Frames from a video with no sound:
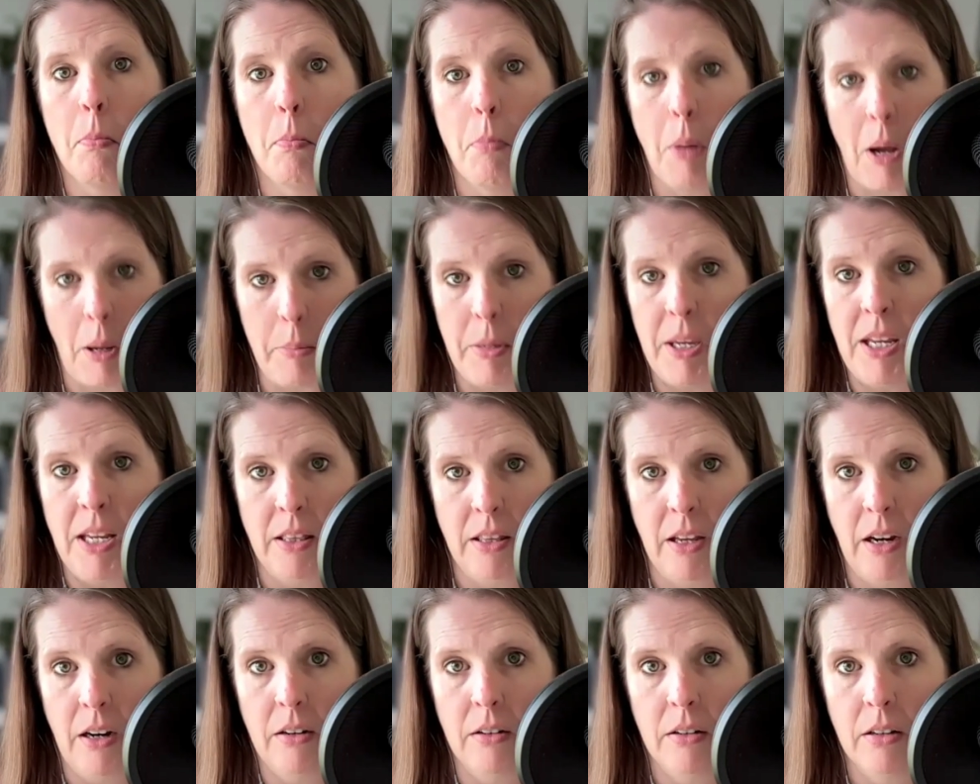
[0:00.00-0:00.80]
by being
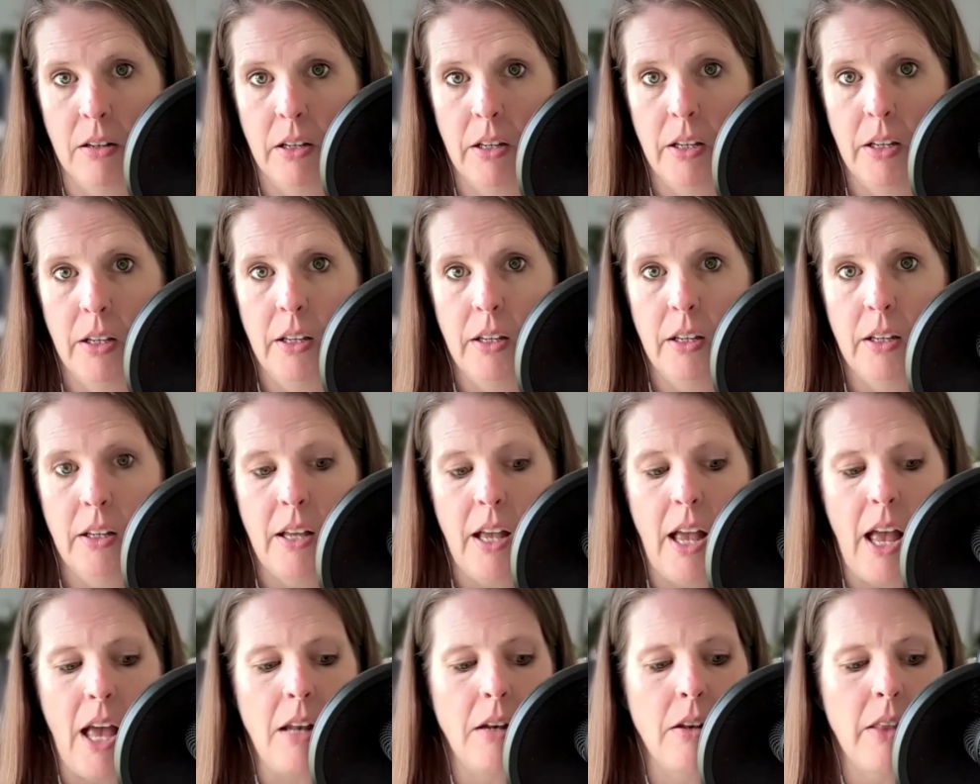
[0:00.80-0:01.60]
there.
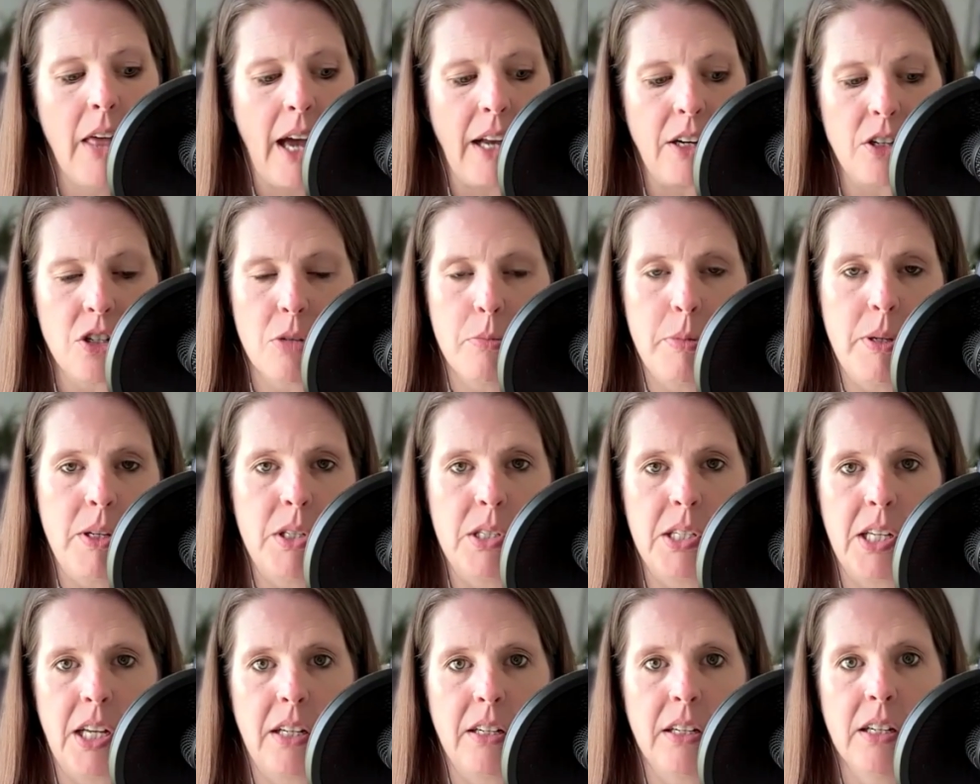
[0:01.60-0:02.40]
And that should be
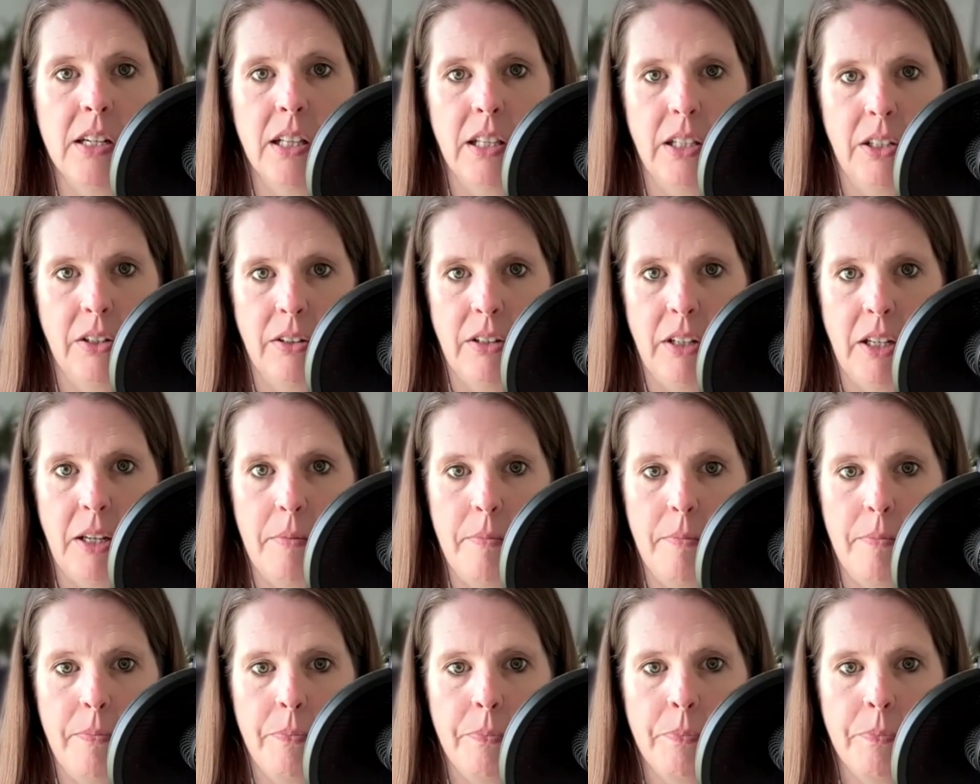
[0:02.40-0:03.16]
stated clearly.